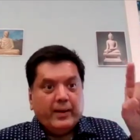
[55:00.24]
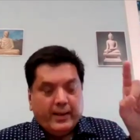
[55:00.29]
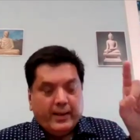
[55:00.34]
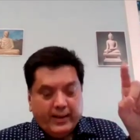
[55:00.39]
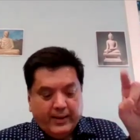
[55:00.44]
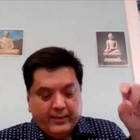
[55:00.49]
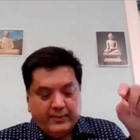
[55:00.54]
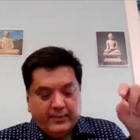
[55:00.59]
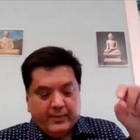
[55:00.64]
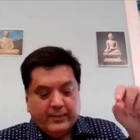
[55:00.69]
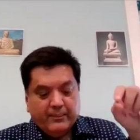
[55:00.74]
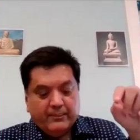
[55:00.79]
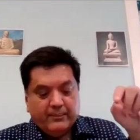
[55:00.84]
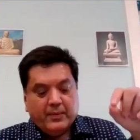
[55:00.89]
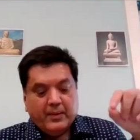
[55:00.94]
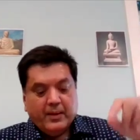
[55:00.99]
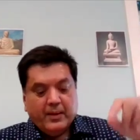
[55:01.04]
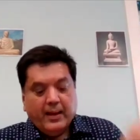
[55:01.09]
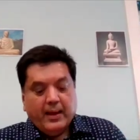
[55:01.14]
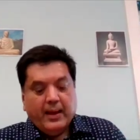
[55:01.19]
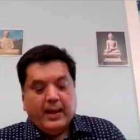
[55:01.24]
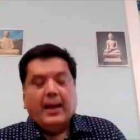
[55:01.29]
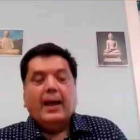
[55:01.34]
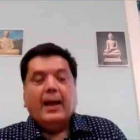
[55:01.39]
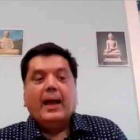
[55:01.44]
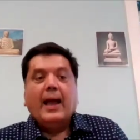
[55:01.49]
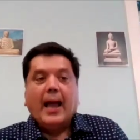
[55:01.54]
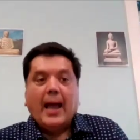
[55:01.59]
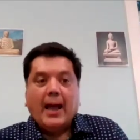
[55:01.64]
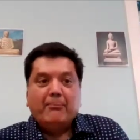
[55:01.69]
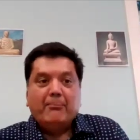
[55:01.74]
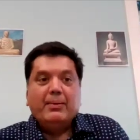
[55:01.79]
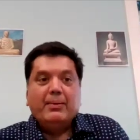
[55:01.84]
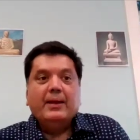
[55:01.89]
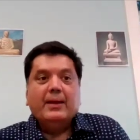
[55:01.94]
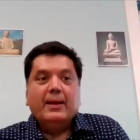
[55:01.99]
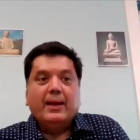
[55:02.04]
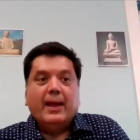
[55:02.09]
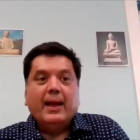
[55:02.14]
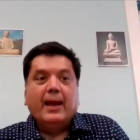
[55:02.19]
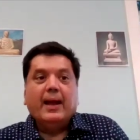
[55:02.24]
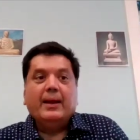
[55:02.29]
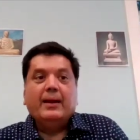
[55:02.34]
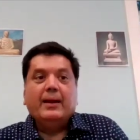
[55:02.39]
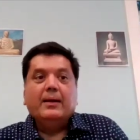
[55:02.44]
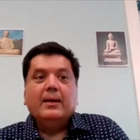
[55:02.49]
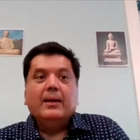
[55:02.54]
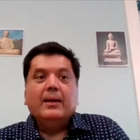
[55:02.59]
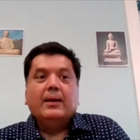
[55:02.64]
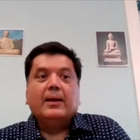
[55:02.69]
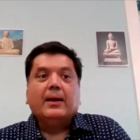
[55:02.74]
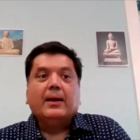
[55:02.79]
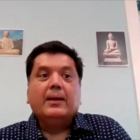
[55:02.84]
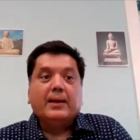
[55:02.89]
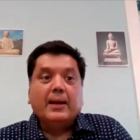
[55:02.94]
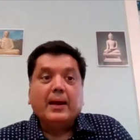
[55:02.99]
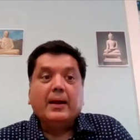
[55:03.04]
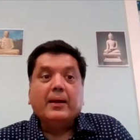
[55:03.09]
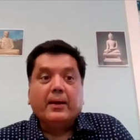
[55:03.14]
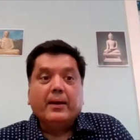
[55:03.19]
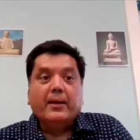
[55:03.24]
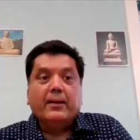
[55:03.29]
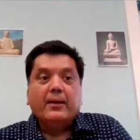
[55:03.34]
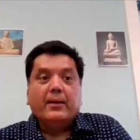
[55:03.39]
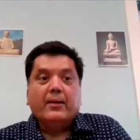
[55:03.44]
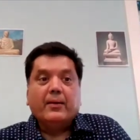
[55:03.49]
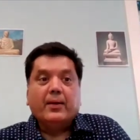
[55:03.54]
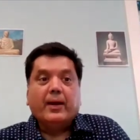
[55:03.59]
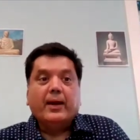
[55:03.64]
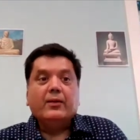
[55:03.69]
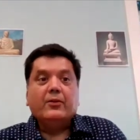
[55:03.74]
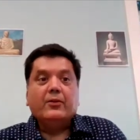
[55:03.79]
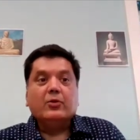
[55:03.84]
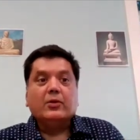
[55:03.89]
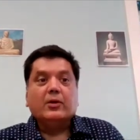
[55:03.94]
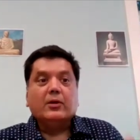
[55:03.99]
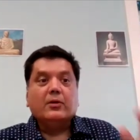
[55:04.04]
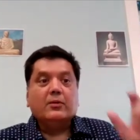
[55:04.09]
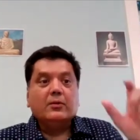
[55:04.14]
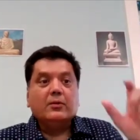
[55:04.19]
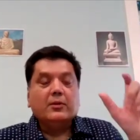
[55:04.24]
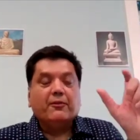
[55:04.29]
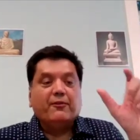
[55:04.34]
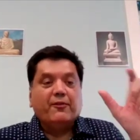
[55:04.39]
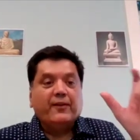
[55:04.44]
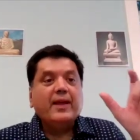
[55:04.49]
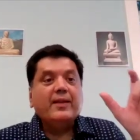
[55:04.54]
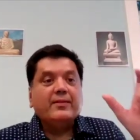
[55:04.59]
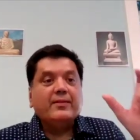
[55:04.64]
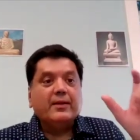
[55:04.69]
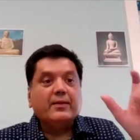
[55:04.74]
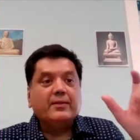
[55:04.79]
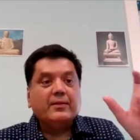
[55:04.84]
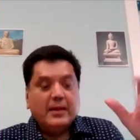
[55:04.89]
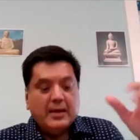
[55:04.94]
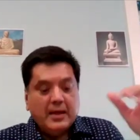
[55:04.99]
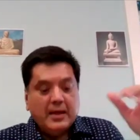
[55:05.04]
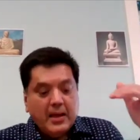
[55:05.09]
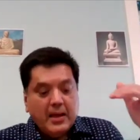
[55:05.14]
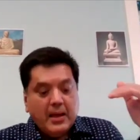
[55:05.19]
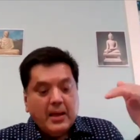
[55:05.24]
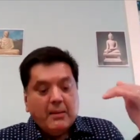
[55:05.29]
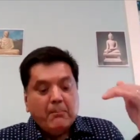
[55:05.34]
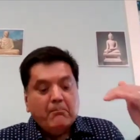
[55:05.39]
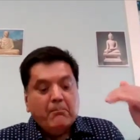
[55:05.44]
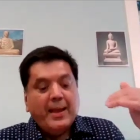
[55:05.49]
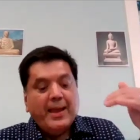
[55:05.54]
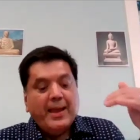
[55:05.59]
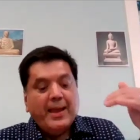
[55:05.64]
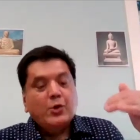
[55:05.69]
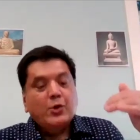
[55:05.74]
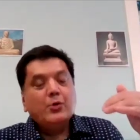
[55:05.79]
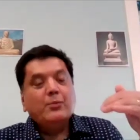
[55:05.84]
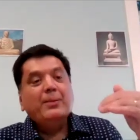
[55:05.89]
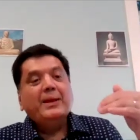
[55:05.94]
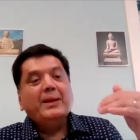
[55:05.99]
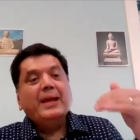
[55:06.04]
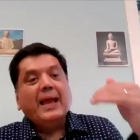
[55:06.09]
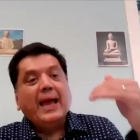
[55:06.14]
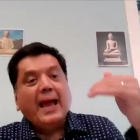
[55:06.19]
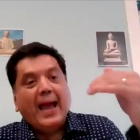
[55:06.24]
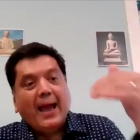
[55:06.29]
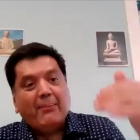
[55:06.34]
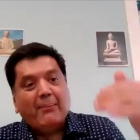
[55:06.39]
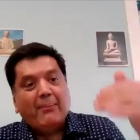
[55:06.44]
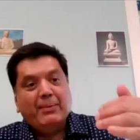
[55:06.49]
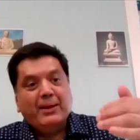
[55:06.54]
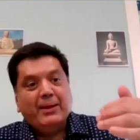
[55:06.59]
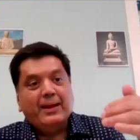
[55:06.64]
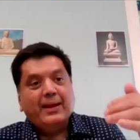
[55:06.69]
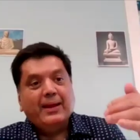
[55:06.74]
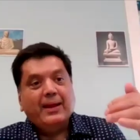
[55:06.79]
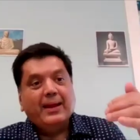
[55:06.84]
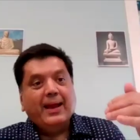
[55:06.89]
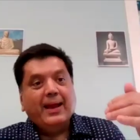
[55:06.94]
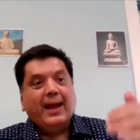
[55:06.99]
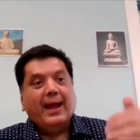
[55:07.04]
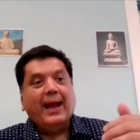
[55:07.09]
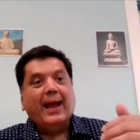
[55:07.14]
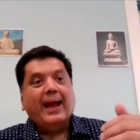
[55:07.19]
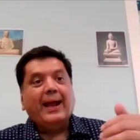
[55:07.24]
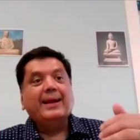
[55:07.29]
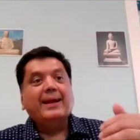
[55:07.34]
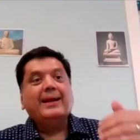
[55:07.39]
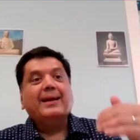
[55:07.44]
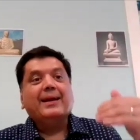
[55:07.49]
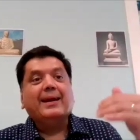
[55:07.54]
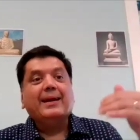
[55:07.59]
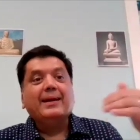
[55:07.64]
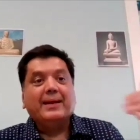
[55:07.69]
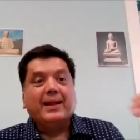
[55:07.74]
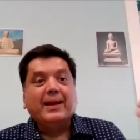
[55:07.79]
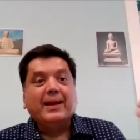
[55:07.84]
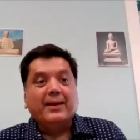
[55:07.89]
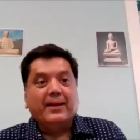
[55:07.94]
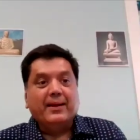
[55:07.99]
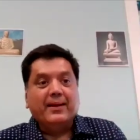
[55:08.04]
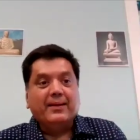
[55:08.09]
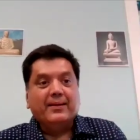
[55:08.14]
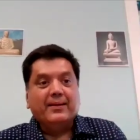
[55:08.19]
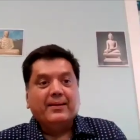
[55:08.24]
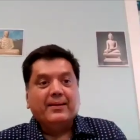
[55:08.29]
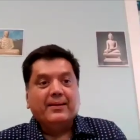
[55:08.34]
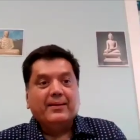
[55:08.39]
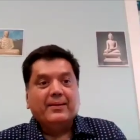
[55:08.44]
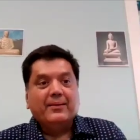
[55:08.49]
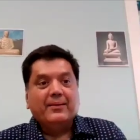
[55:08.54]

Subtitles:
quality is happy and contented, right? So the phrase is, may you be happy and contented.